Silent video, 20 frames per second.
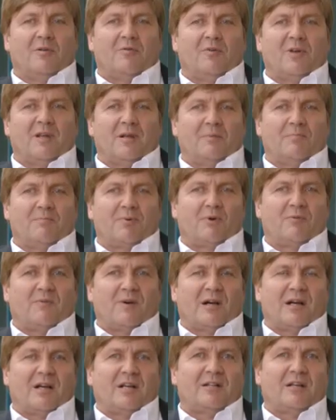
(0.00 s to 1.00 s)
We
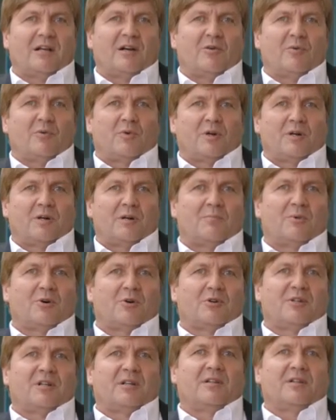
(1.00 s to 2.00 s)
provide our
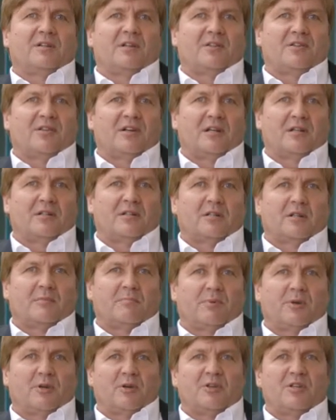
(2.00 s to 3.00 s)
more than uh, 300
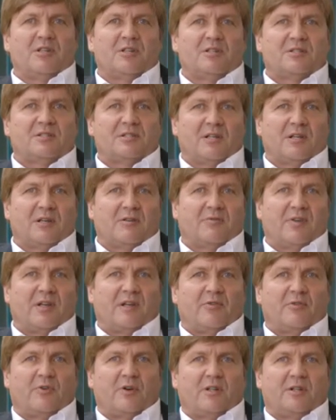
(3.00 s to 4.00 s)
employees uh, of
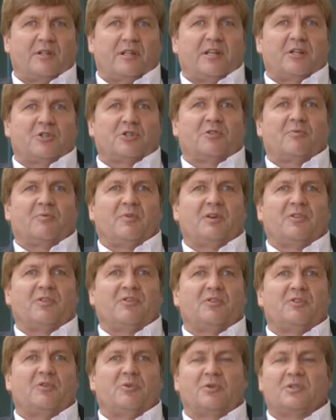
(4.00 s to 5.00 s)
the Foundation
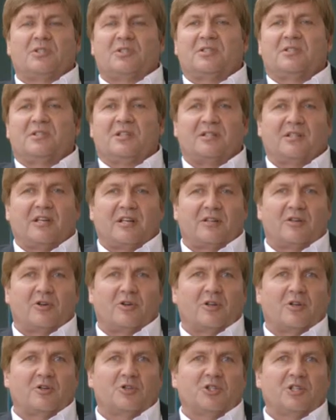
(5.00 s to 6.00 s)
with newest uh,
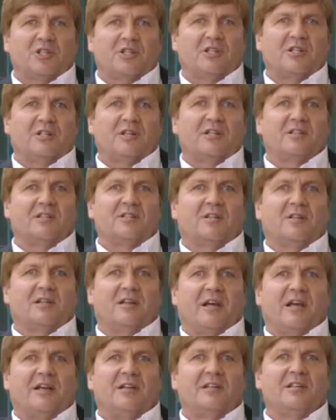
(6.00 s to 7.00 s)
technology and
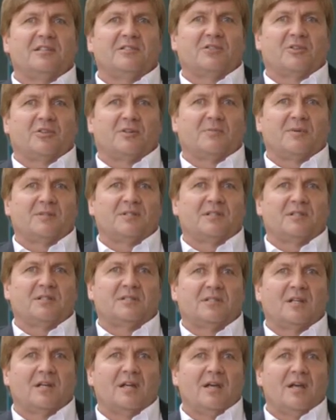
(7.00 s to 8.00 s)
IT
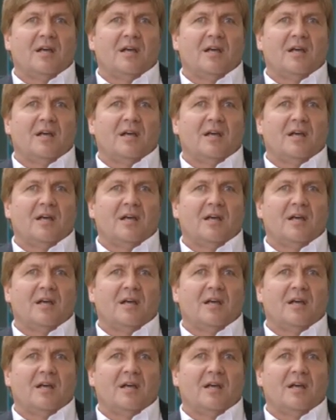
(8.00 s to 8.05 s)
services.